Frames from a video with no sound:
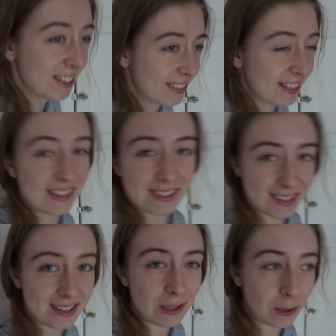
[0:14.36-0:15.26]
Didn't
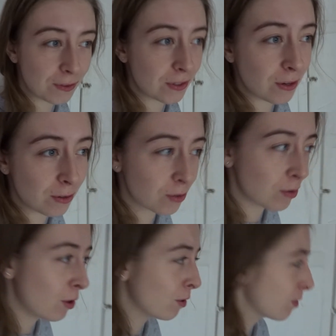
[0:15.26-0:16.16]
start off so
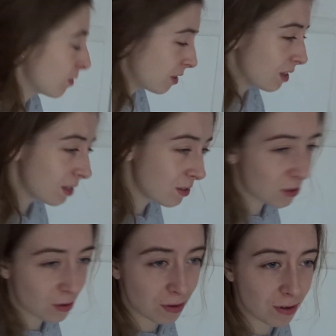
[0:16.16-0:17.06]
strong. Got a little
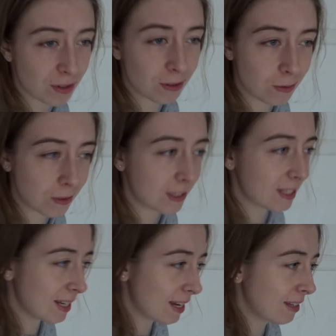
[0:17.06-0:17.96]
stronger towards
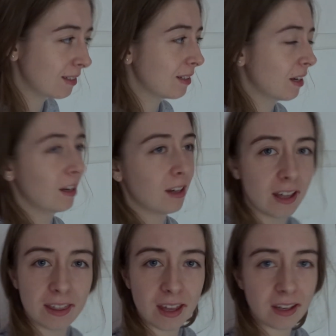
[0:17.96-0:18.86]
the end.
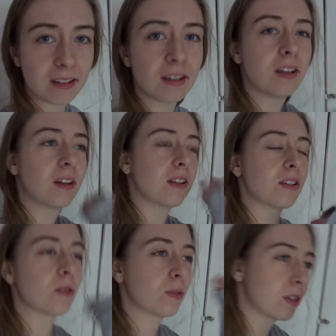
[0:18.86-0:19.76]
And then this
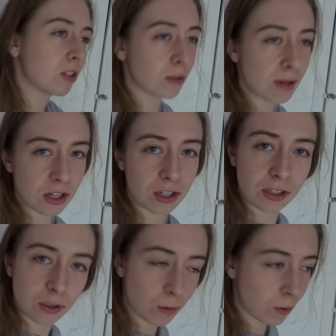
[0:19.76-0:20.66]
whole situation in
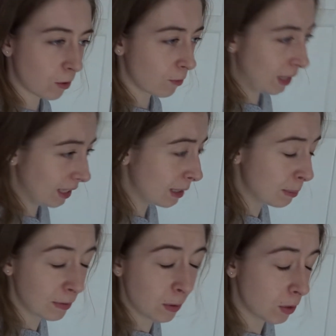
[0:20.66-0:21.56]
the corner of my lip,
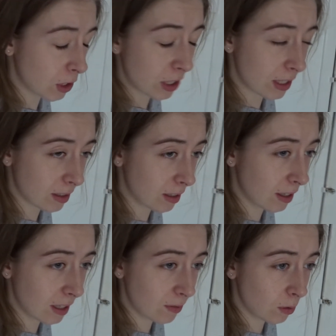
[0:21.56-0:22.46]
if you watched
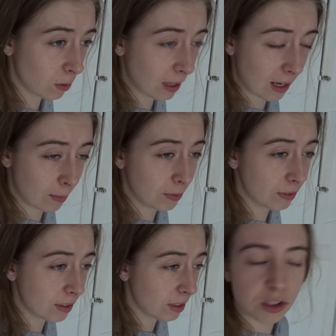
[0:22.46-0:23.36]
yesterday's vlog, happened.